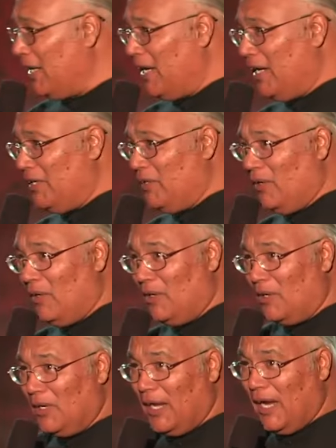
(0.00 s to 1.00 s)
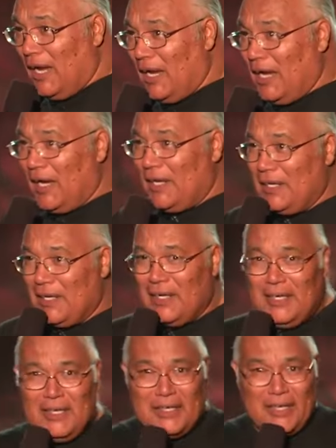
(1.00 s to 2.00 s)
ain't your land.
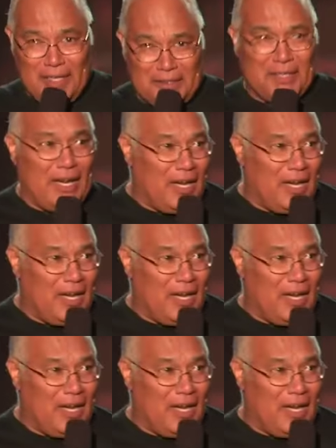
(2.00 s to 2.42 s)
Get the